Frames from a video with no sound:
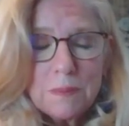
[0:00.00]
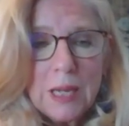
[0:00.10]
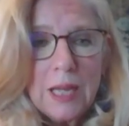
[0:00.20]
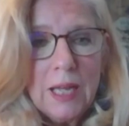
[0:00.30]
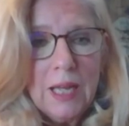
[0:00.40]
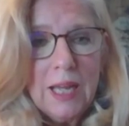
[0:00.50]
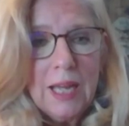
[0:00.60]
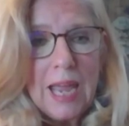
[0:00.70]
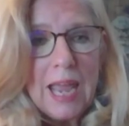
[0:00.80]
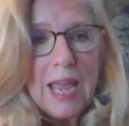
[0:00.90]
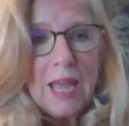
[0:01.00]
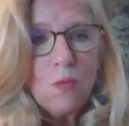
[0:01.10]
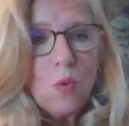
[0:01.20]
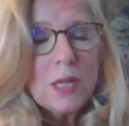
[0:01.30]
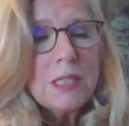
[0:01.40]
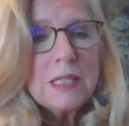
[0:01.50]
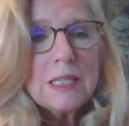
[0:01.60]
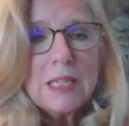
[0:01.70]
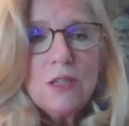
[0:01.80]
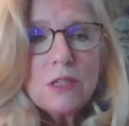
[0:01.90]
And once it's
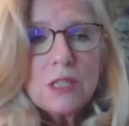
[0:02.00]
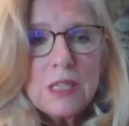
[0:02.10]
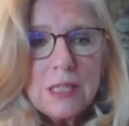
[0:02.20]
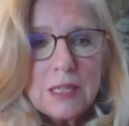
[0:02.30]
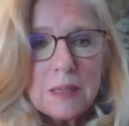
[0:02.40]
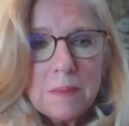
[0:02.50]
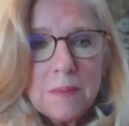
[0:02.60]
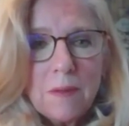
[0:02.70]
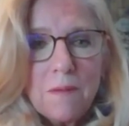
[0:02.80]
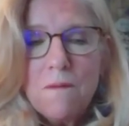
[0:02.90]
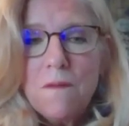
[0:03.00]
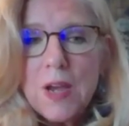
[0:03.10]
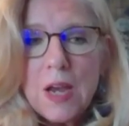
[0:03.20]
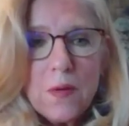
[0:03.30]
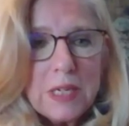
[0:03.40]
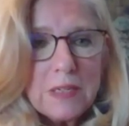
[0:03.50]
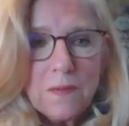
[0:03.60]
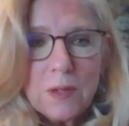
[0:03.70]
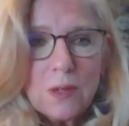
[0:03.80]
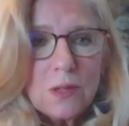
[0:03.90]
in your system, very
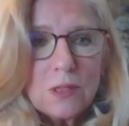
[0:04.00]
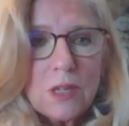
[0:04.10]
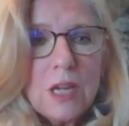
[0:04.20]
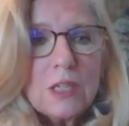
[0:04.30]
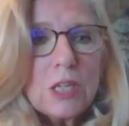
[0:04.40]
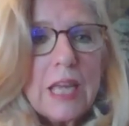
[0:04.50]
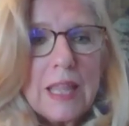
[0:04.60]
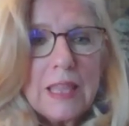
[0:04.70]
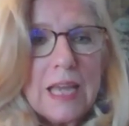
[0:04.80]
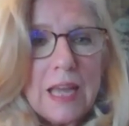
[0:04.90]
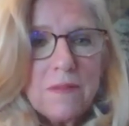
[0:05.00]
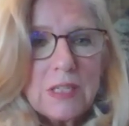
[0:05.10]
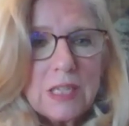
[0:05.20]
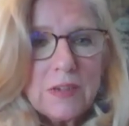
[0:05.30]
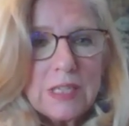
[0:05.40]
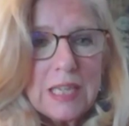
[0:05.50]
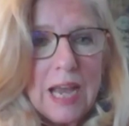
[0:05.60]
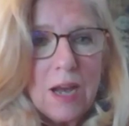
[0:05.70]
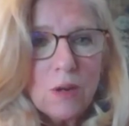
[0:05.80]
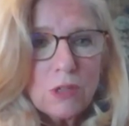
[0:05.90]
difficult to get the adversaries
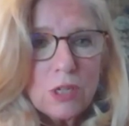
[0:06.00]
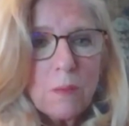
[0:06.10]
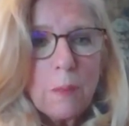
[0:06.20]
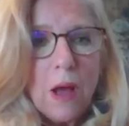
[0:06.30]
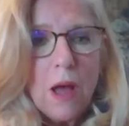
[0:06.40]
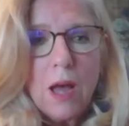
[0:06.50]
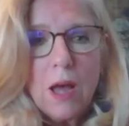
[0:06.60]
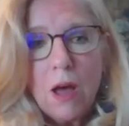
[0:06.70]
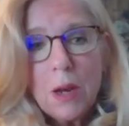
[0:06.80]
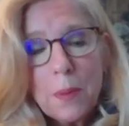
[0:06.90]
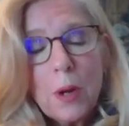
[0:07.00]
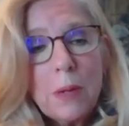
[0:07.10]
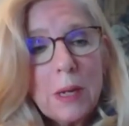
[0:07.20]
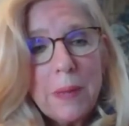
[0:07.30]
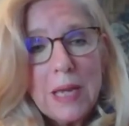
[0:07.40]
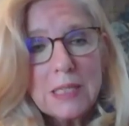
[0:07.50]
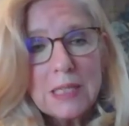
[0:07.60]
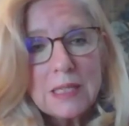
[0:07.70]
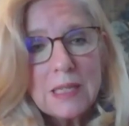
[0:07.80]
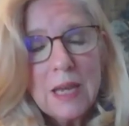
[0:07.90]
out on a permanent
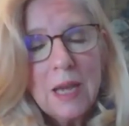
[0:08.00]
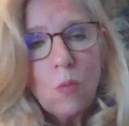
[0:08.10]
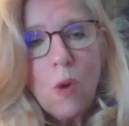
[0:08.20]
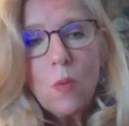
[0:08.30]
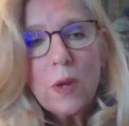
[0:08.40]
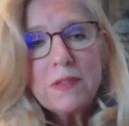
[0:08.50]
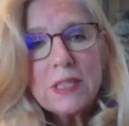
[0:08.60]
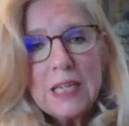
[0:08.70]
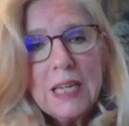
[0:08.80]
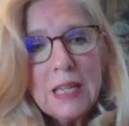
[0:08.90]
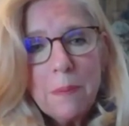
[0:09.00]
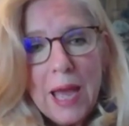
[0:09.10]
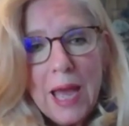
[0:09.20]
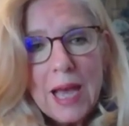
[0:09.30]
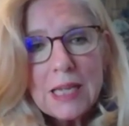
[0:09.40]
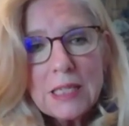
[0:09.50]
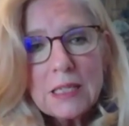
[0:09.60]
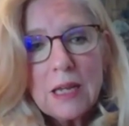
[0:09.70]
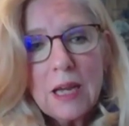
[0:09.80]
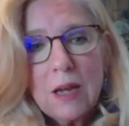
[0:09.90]
basis. What we've seen in the past
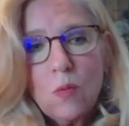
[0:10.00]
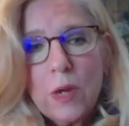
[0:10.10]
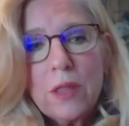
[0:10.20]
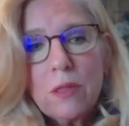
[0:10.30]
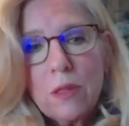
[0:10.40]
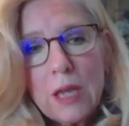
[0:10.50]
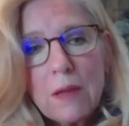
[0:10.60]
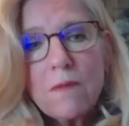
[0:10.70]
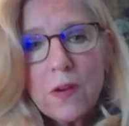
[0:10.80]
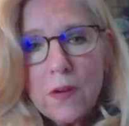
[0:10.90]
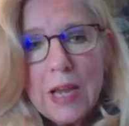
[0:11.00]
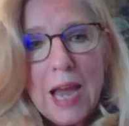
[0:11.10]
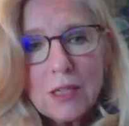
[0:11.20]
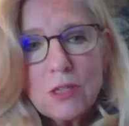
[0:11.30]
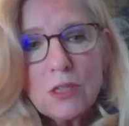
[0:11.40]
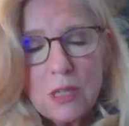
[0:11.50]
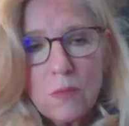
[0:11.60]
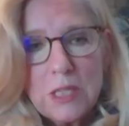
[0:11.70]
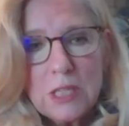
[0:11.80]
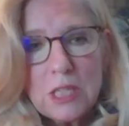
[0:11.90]
with the very actors that
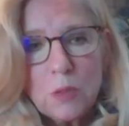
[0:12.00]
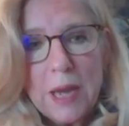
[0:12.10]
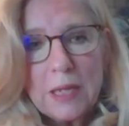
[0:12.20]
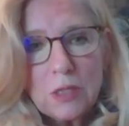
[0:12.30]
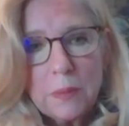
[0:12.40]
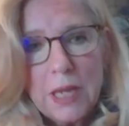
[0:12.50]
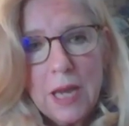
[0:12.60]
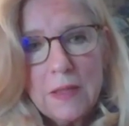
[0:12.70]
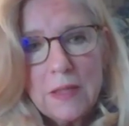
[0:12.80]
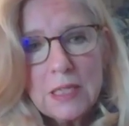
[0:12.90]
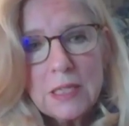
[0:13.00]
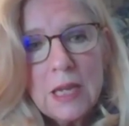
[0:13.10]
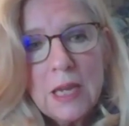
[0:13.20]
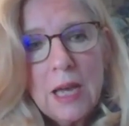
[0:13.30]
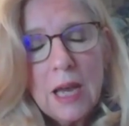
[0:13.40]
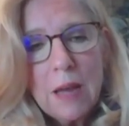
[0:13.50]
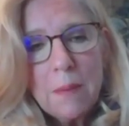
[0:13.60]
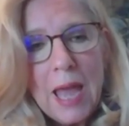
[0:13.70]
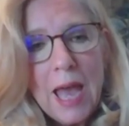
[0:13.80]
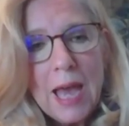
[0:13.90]
we suspect are behind this
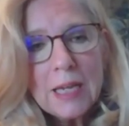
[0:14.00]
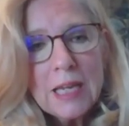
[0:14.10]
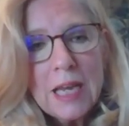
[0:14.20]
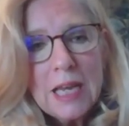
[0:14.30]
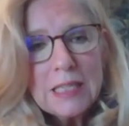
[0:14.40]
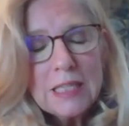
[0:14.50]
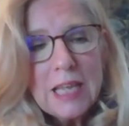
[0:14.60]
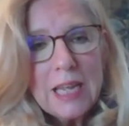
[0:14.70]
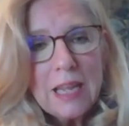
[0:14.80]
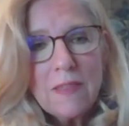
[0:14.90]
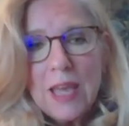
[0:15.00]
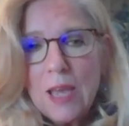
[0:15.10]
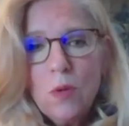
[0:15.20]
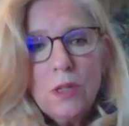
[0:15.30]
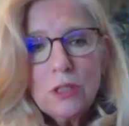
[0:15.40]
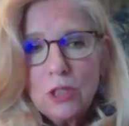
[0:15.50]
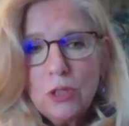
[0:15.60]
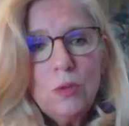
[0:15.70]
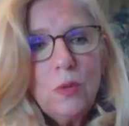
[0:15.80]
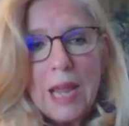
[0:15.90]
hack is that they will
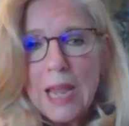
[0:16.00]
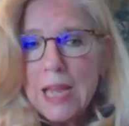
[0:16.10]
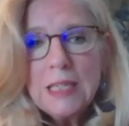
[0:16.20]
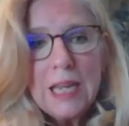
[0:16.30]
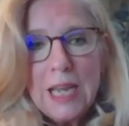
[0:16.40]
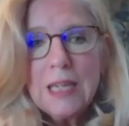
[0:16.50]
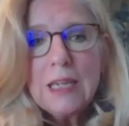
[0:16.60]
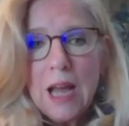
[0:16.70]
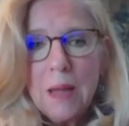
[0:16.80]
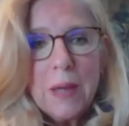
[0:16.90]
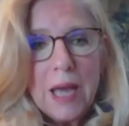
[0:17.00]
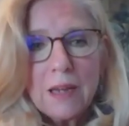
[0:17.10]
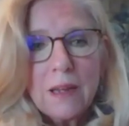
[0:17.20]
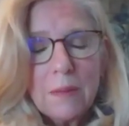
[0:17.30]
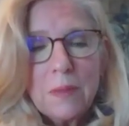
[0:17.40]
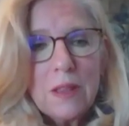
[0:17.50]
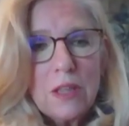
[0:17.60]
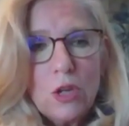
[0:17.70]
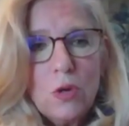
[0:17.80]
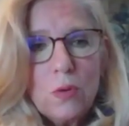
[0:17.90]
do hand-to-hand combat. I mean,
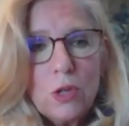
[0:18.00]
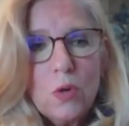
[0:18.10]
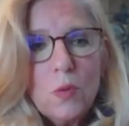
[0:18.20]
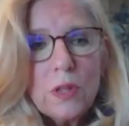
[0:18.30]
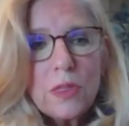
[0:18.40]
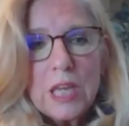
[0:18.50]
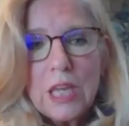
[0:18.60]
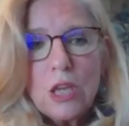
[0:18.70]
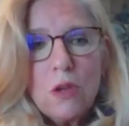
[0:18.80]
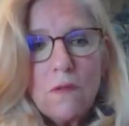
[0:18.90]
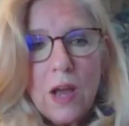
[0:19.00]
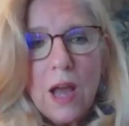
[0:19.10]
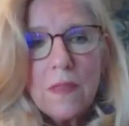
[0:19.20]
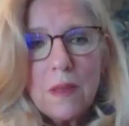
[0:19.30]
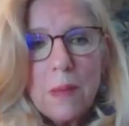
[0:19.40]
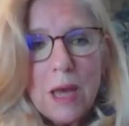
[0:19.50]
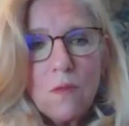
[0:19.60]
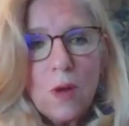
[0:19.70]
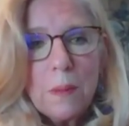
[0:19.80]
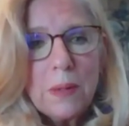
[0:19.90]
you will think you've gotten them out of
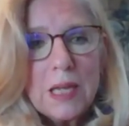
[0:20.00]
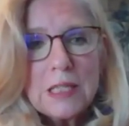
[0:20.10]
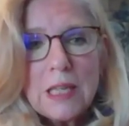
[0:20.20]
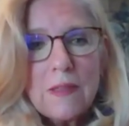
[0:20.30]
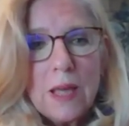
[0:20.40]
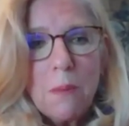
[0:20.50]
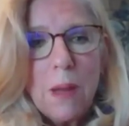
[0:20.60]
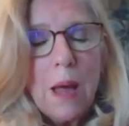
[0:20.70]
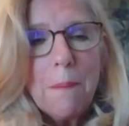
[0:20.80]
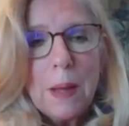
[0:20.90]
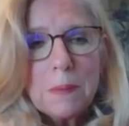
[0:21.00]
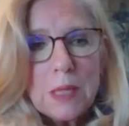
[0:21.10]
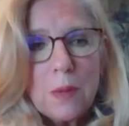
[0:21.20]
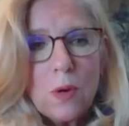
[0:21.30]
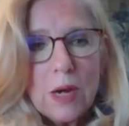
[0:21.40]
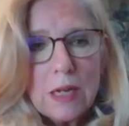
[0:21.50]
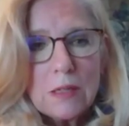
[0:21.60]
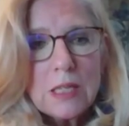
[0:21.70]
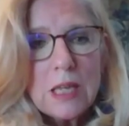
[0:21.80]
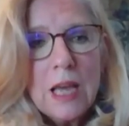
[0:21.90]
one place and they'll pop up somewhere
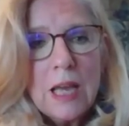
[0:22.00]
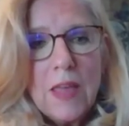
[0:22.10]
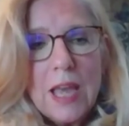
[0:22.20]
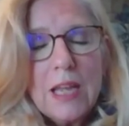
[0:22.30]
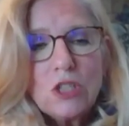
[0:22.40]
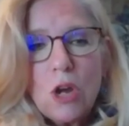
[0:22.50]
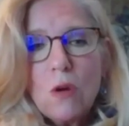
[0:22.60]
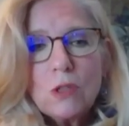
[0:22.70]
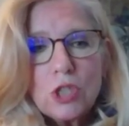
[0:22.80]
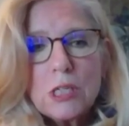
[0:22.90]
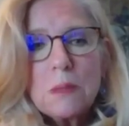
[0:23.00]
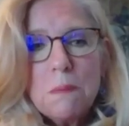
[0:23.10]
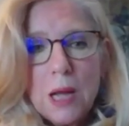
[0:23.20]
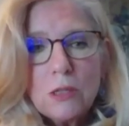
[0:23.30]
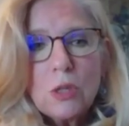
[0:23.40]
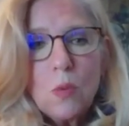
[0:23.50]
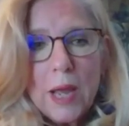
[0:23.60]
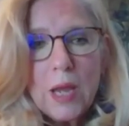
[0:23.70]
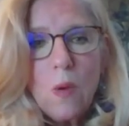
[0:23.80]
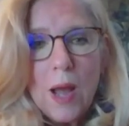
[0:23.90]
else. They don't just melt
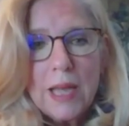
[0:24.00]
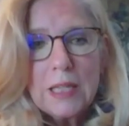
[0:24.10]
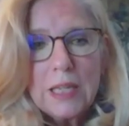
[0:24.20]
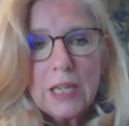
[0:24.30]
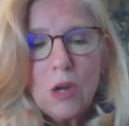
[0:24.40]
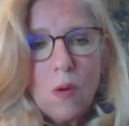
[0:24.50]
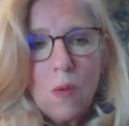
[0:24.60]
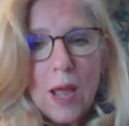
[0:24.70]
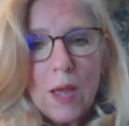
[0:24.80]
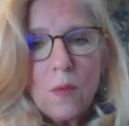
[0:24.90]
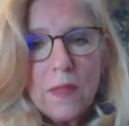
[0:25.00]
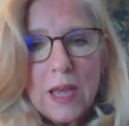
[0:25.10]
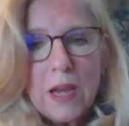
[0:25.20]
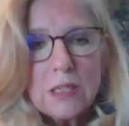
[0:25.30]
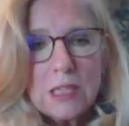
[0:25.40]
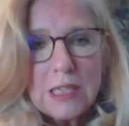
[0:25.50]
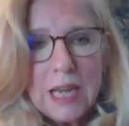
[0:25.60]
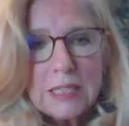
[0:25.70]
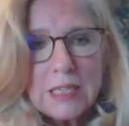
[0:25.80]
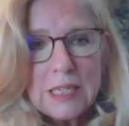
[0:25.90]
away quietly and go away when they are detected.